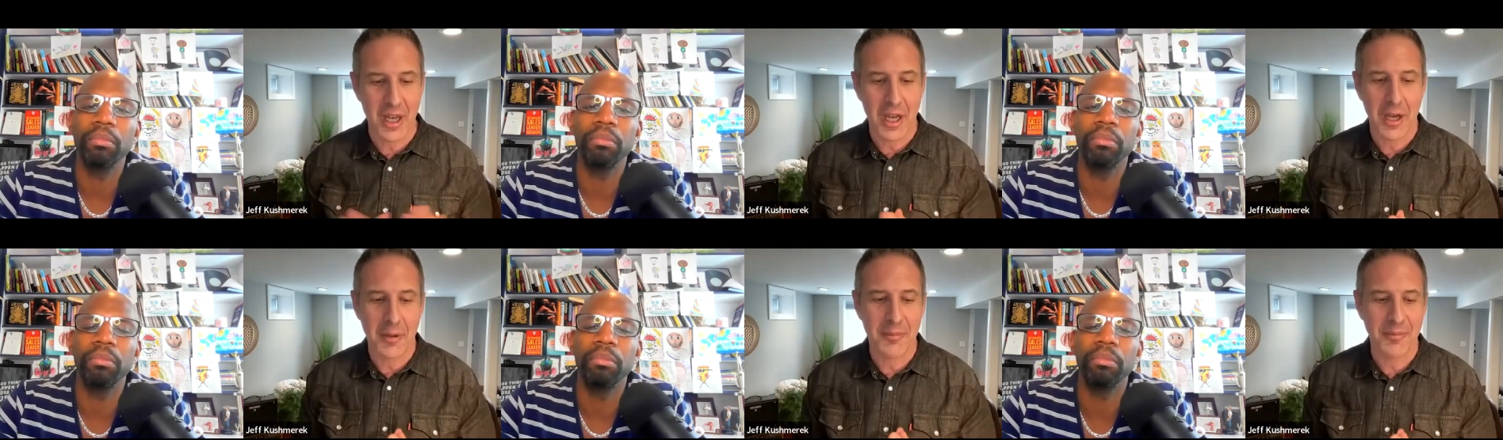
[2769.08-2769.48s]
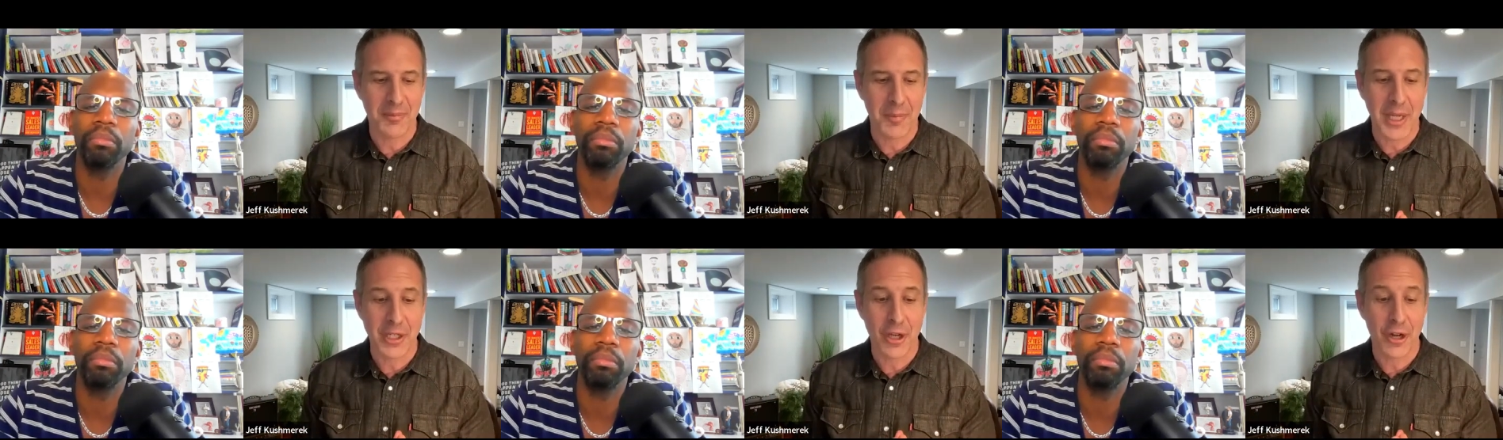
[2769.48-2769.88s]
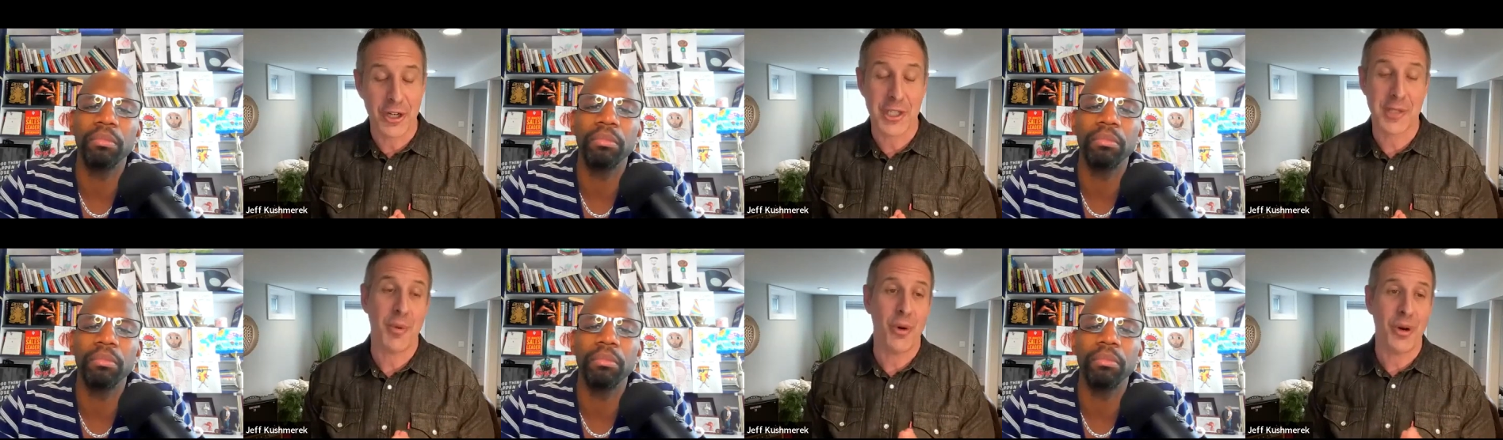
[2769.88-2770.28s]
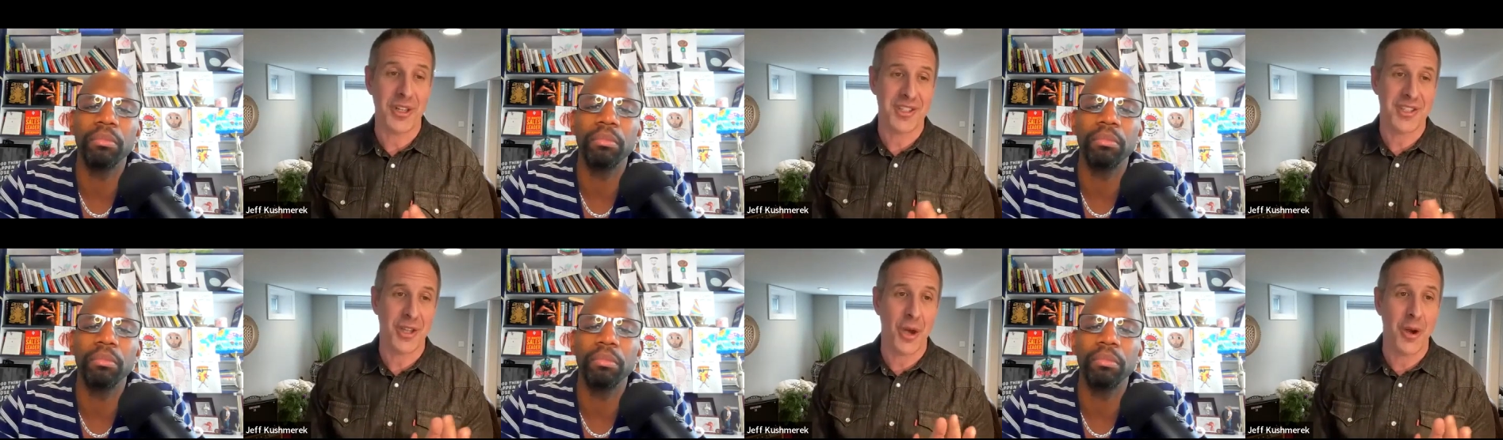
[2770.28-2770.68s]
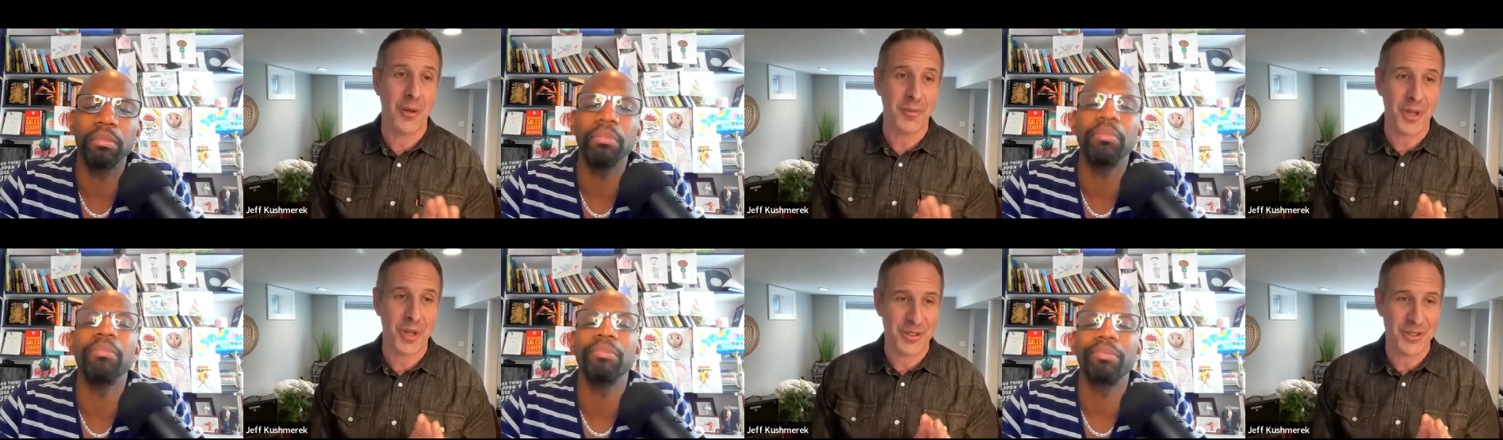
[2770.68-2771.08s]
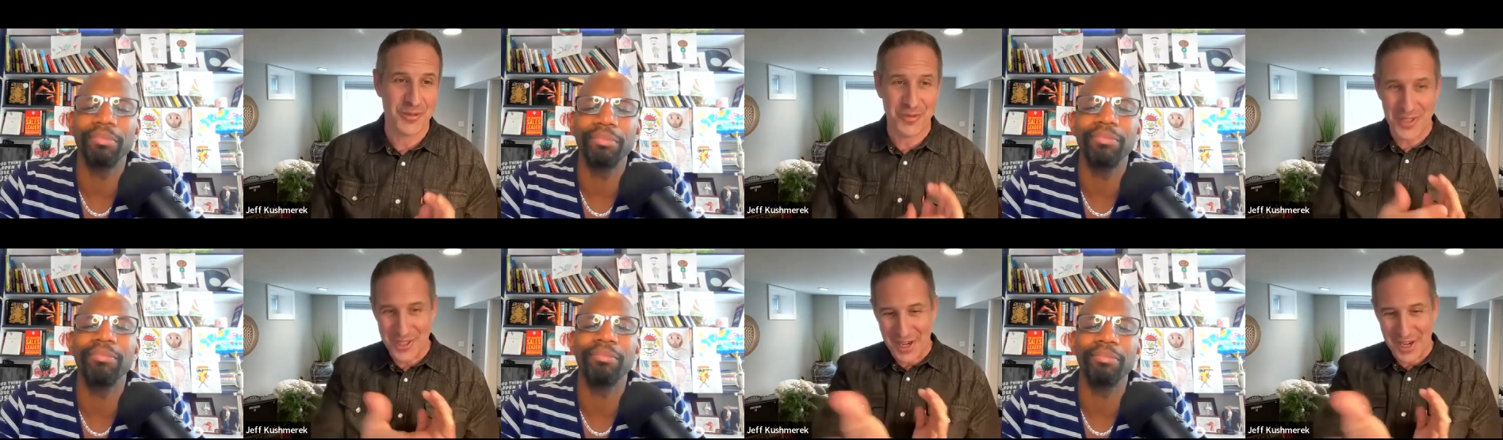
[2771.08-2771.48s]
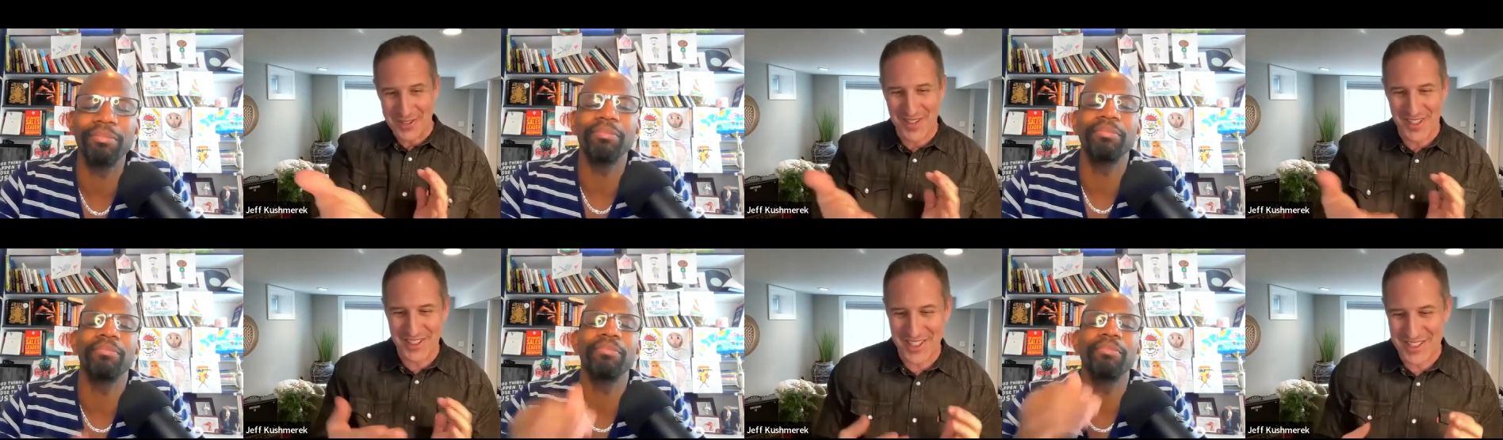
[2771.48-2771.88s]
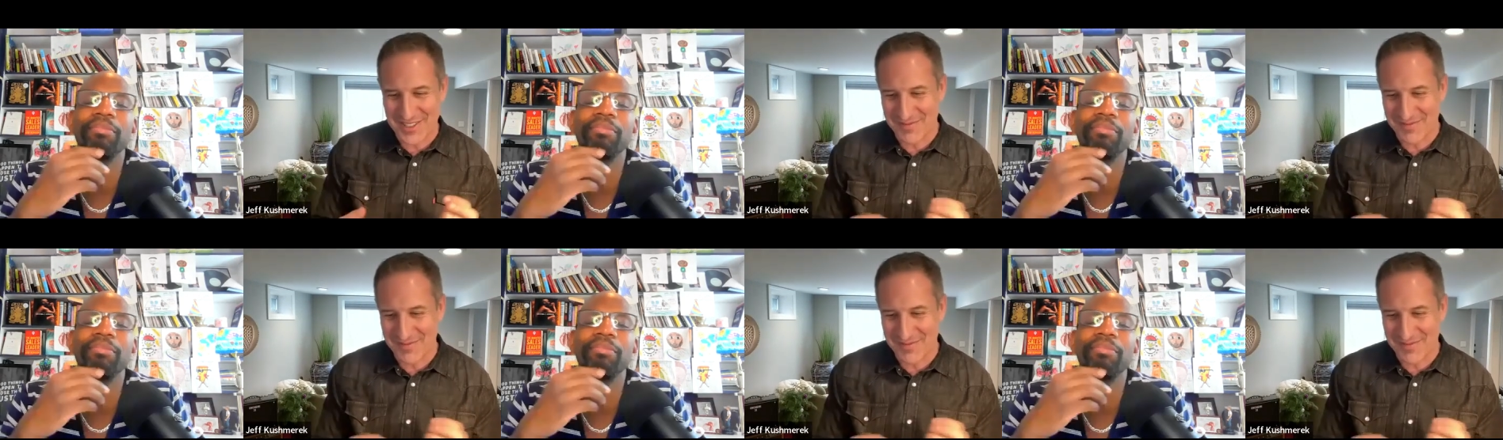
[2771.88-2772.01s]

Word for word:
Speaker 1: um, my daughter's sports. So I'm coaching. We talked about this.